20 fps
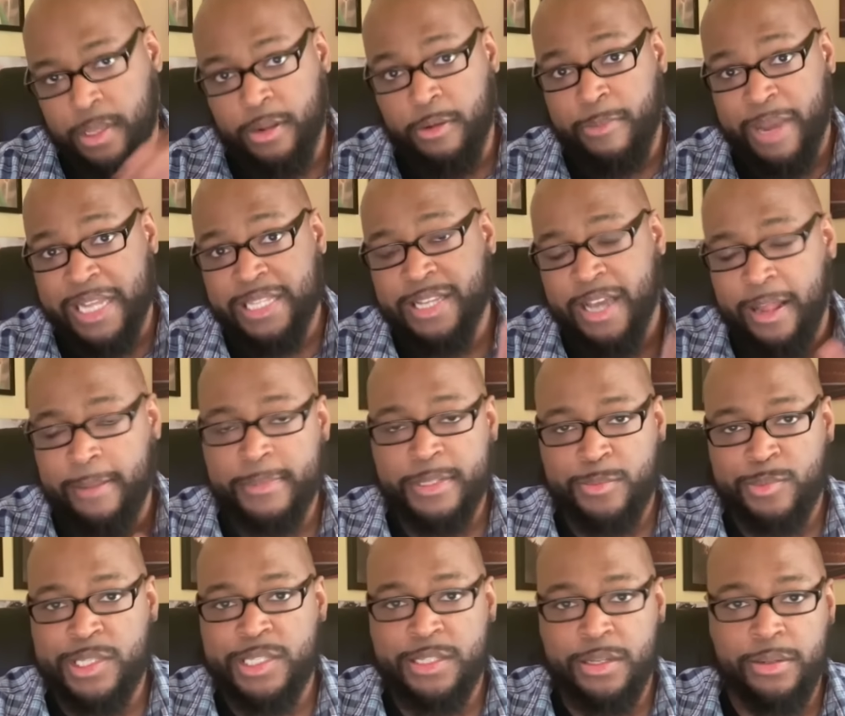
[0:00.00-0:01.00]
You know, Mike
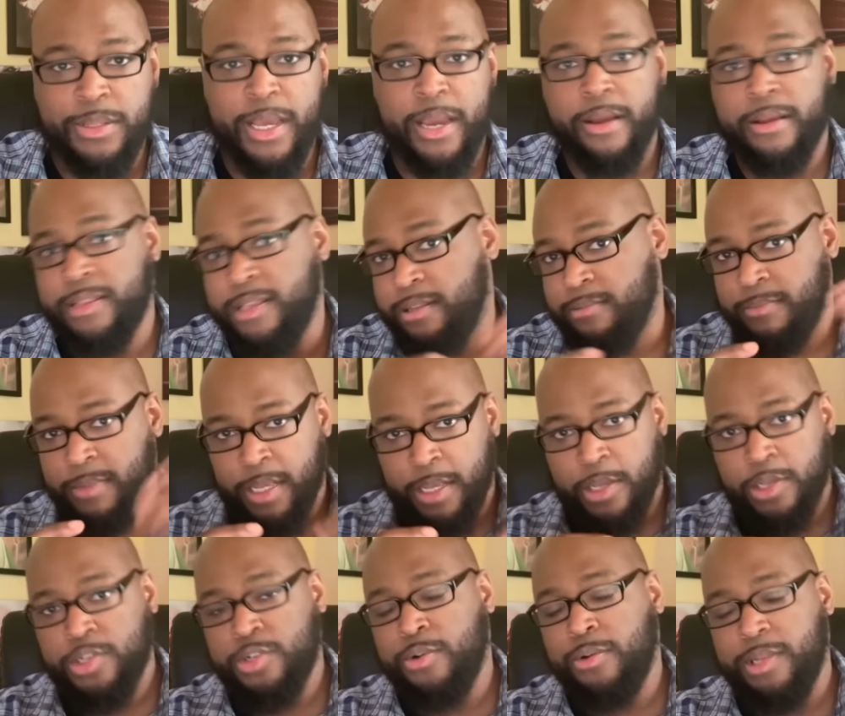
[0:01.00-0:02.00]
Tomlin was still there. And then
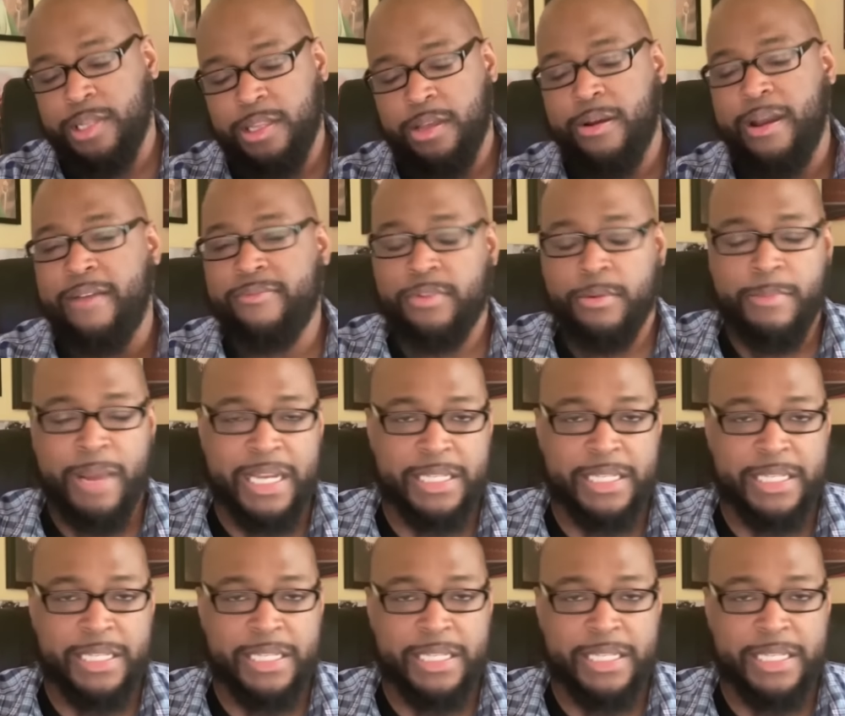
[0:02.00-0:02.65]
shortly thereafter,